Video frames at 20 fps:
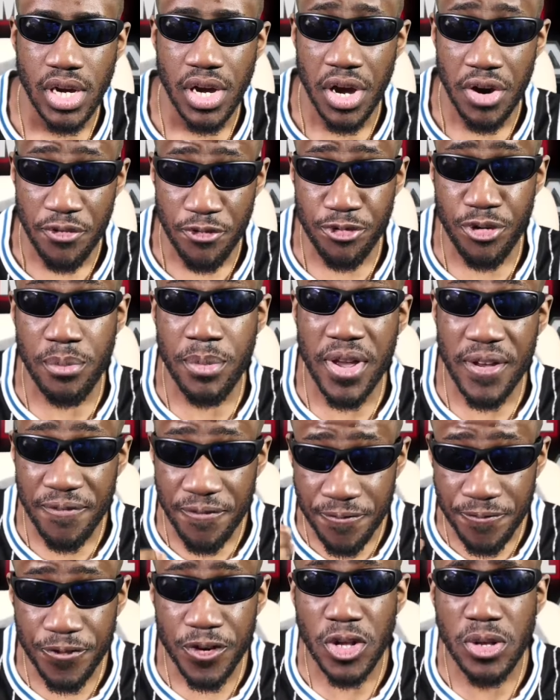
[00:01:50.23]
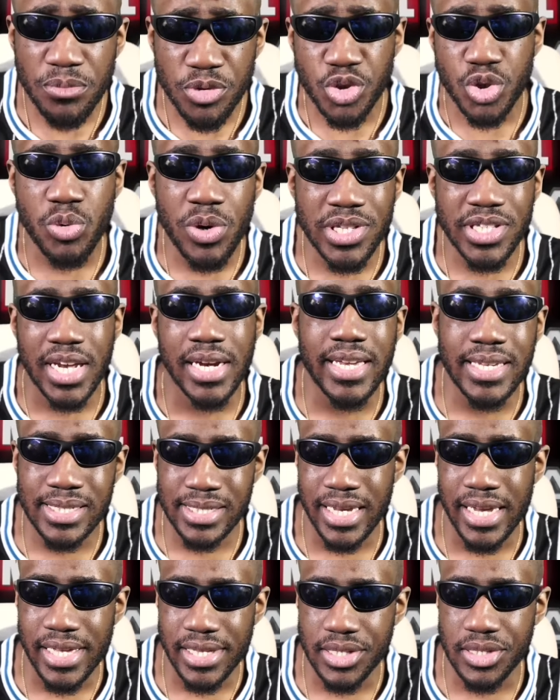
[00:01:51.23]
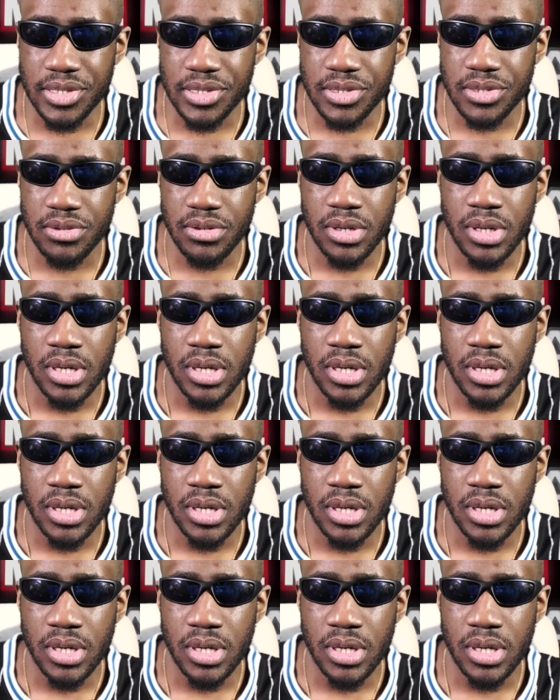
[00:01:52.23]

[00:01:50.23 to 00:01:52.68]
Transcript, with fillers: From a film storytelling sense,